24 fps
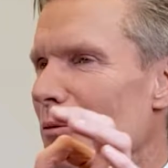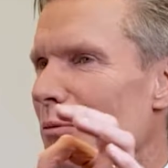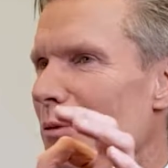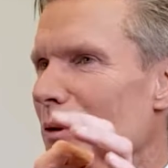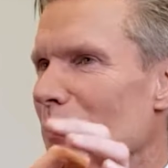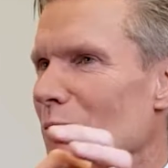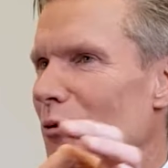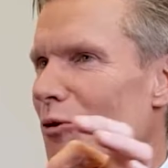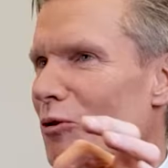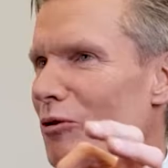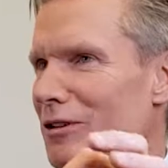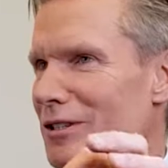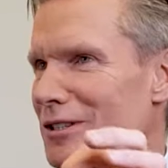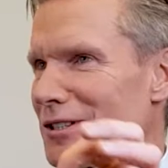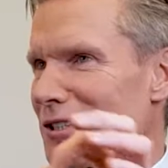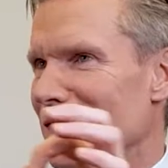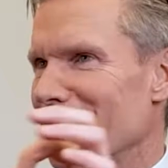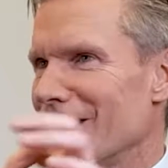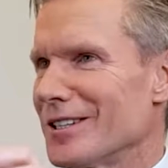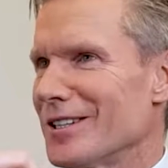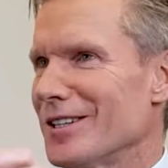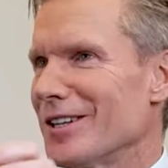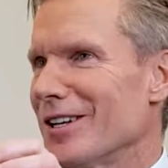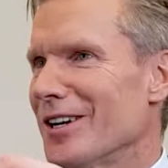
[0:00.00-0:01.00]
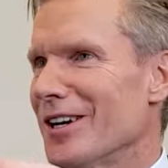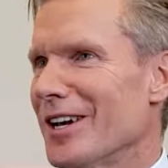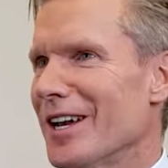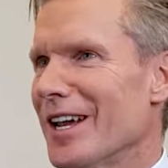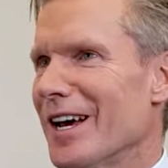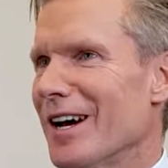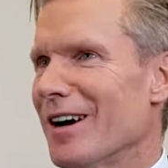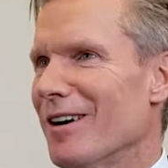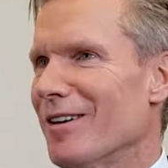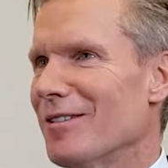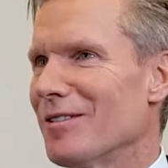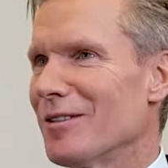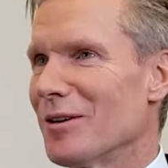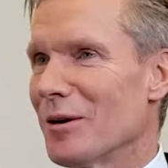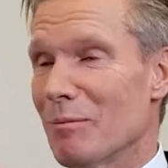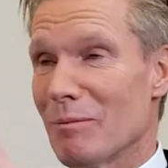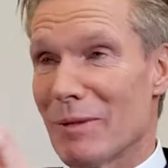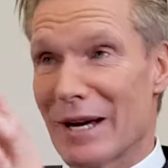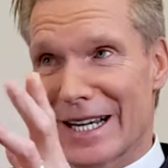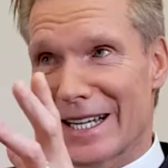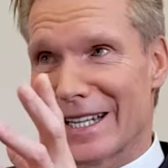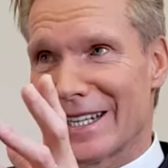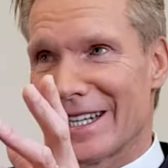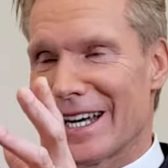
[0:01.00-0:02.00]
been more exciting than now. And
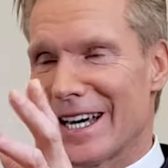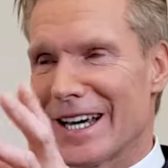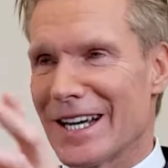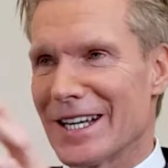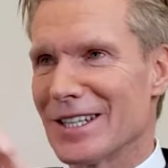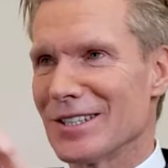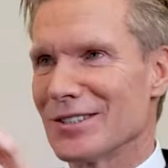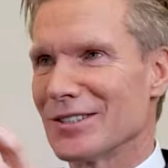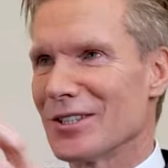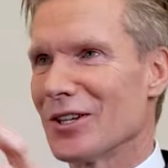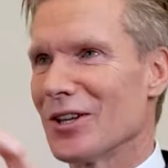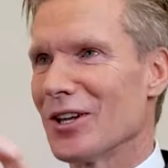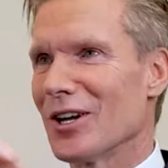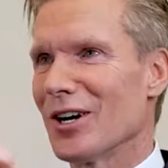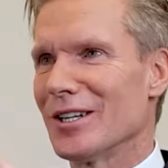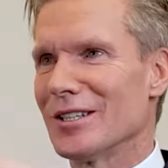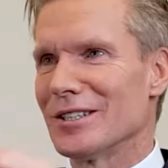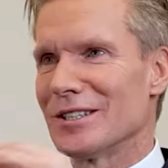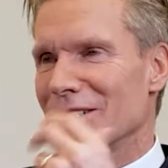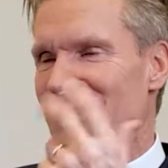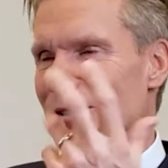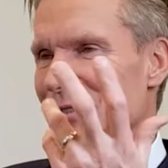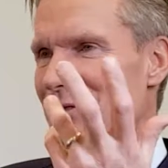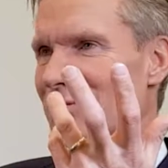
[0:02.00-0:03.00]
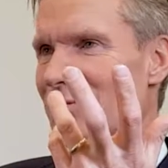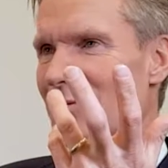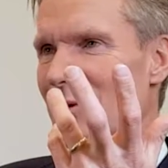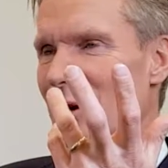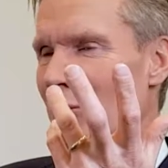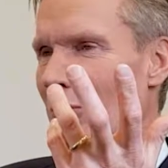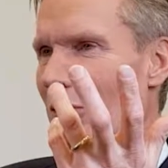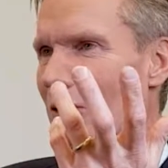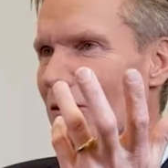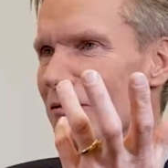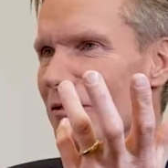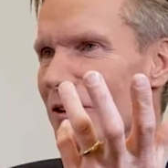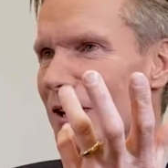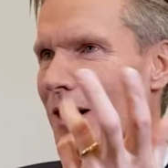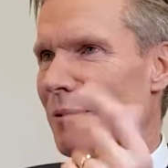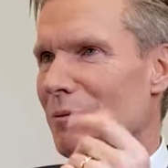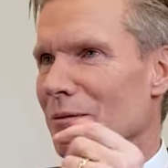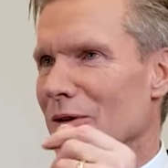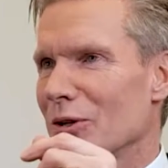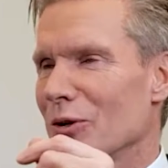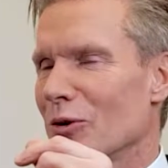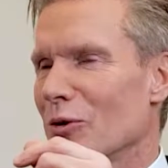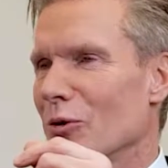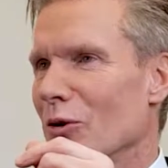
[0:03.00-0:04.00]
back in the 80s and 90s, I worked for a
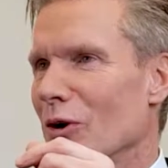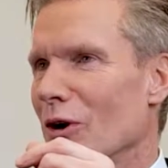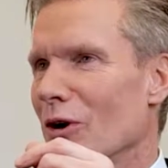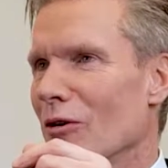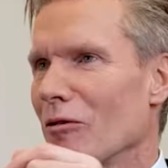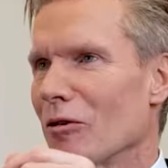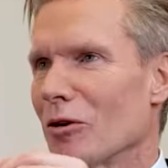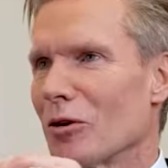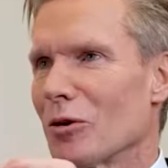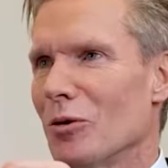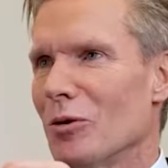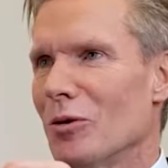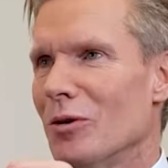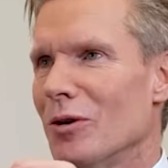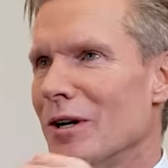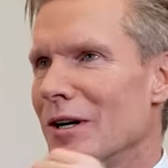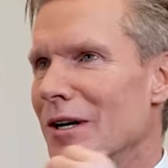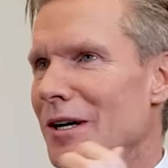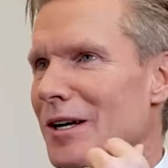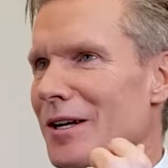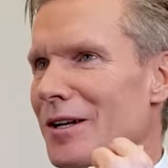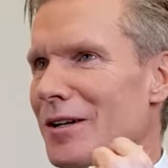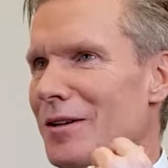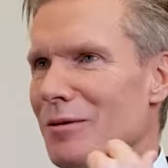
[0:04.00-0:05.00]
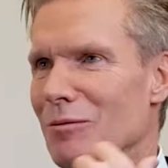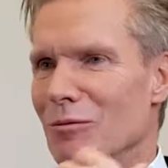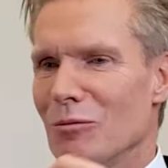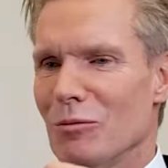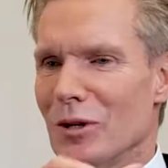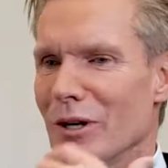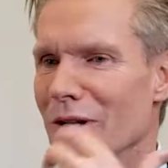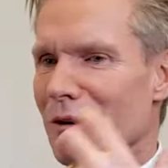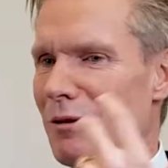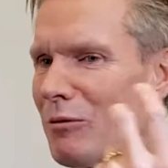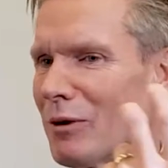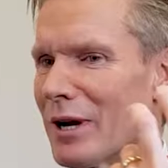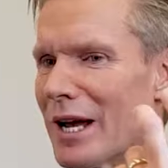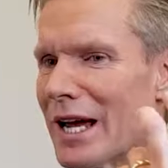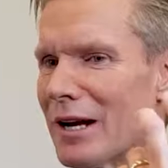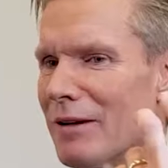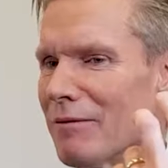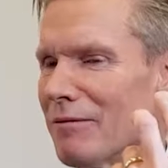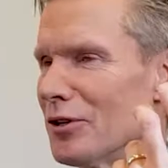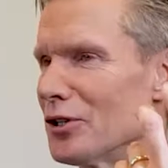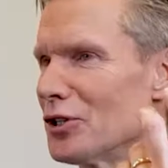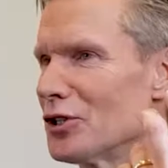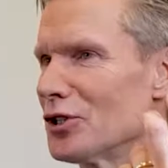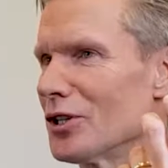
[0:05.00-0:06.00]
company called Oracle, where we had
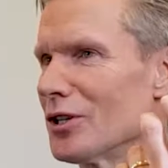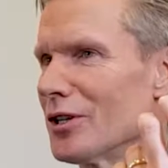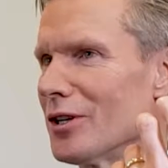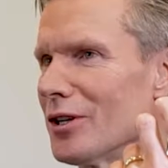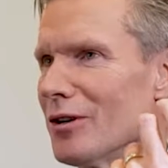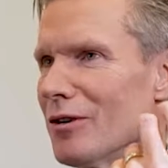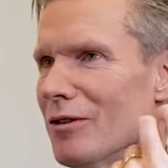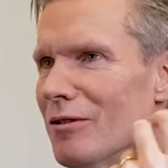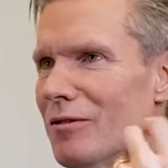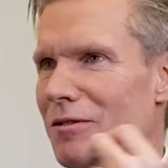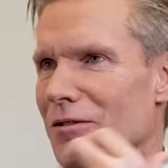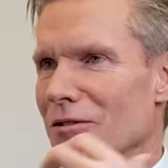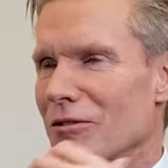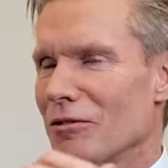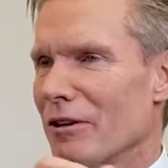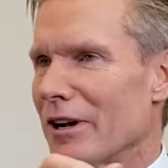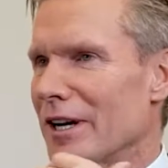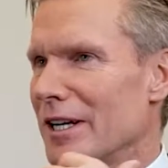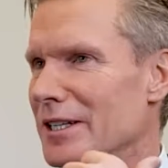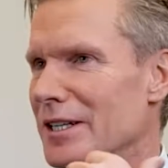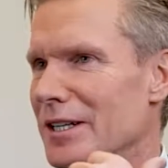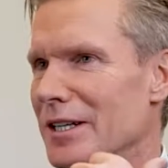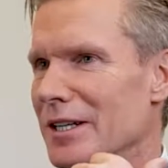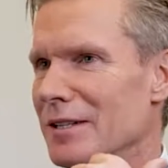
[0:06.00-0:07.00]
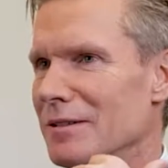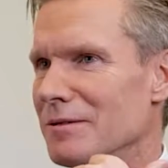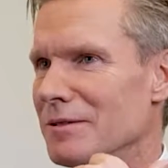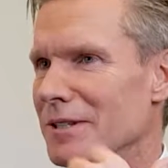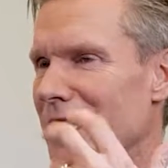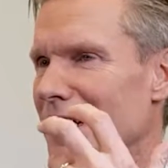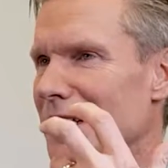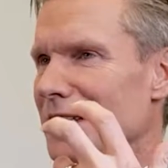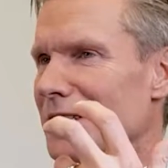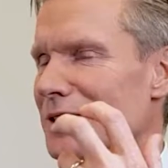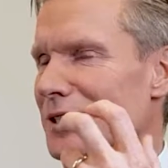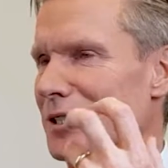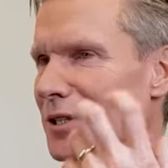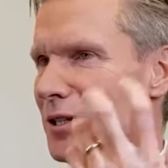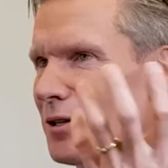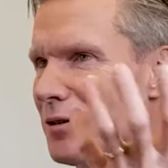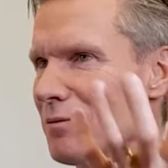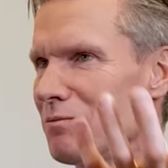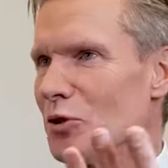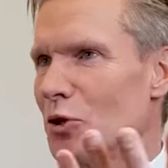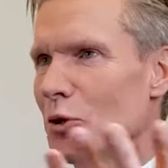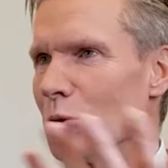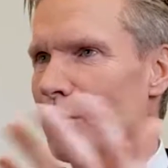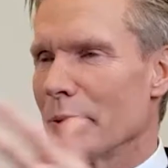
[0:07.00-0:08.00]
a vision of creating data
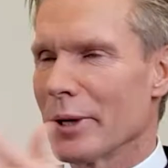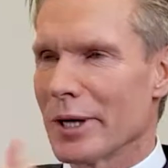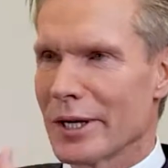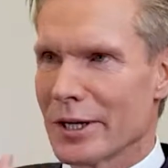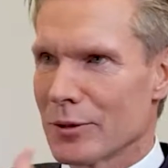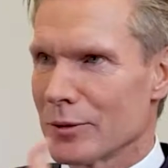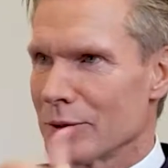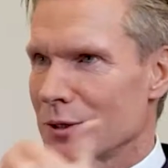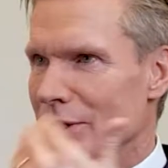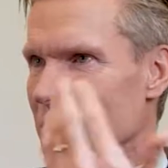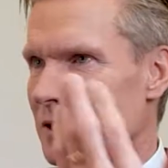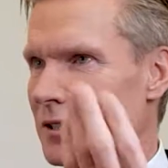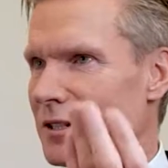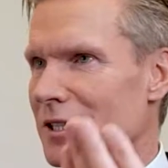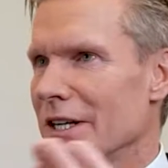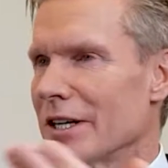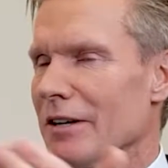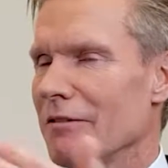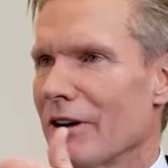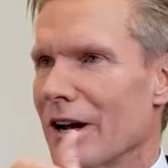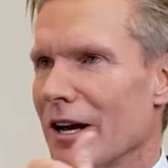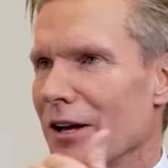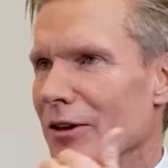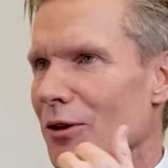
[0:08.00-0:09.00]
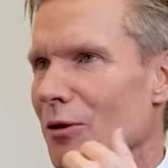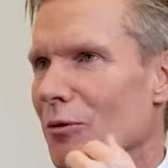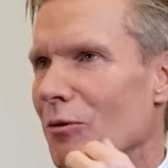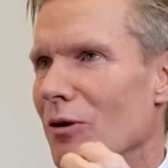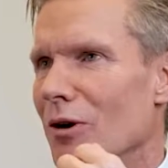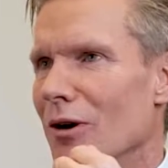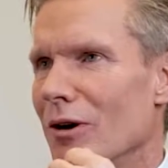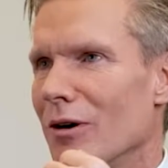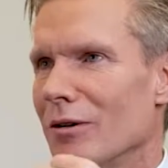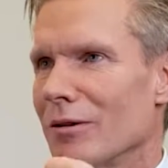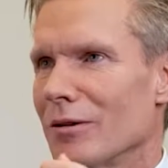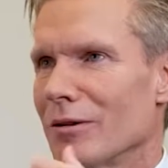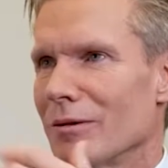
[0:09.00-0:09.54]
ubiquitously around the world.